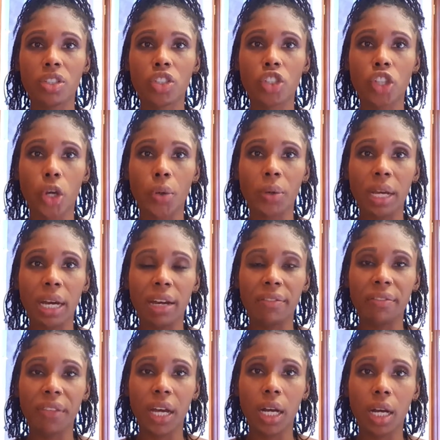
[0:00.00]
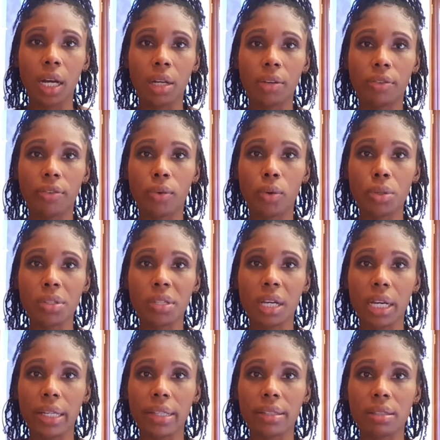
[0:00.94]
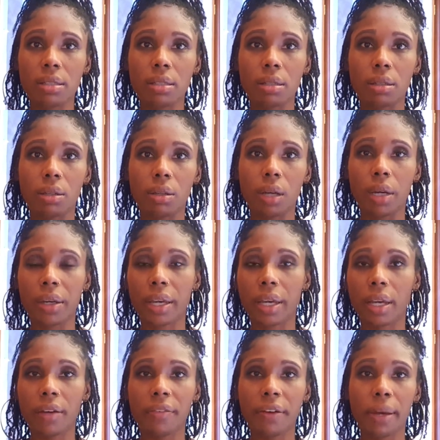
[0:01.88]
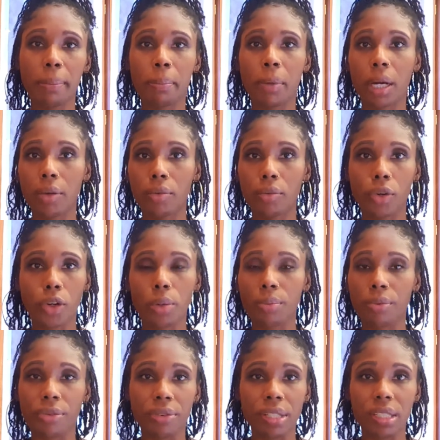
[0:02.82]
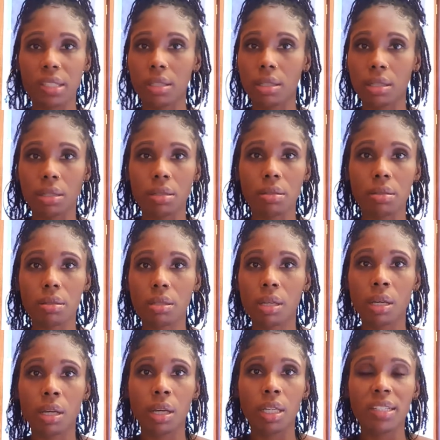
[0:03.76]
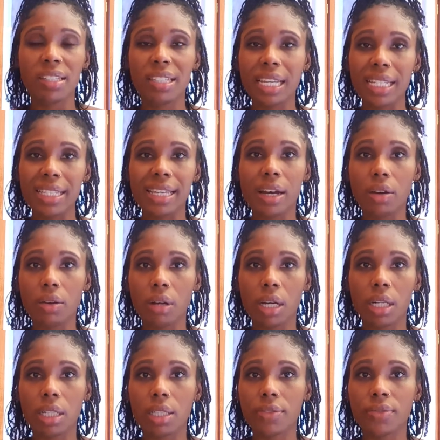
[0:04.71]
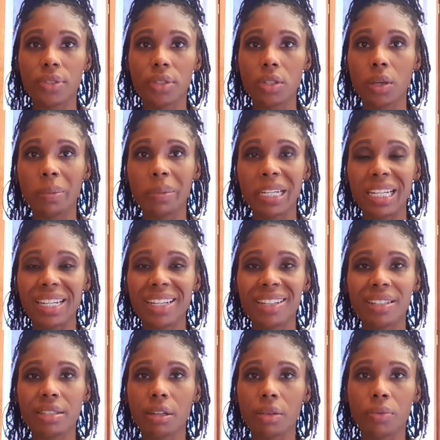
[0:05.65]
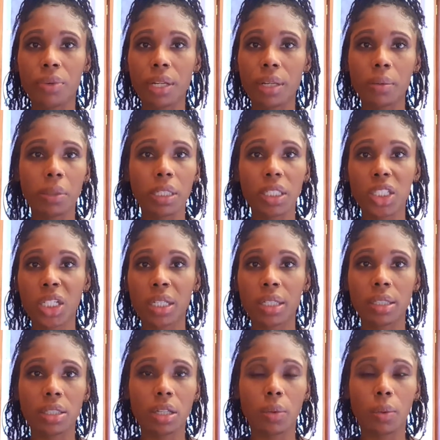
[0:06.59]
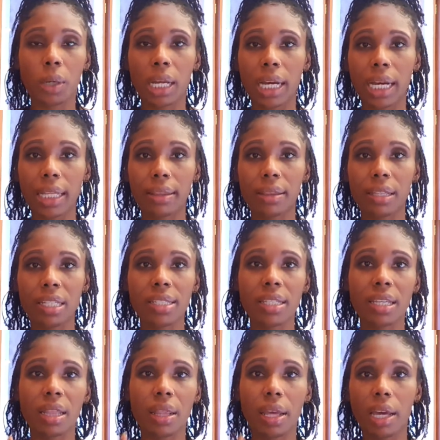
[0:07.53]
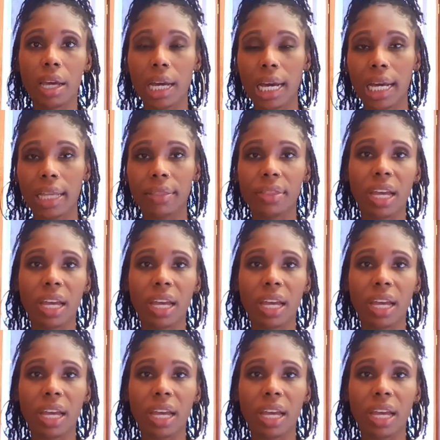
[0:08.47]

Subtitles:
don't have that kind of foresight as to, okay, I've had my room, for instance, set out like this for so many years. I really want to change. I want to add this in there, add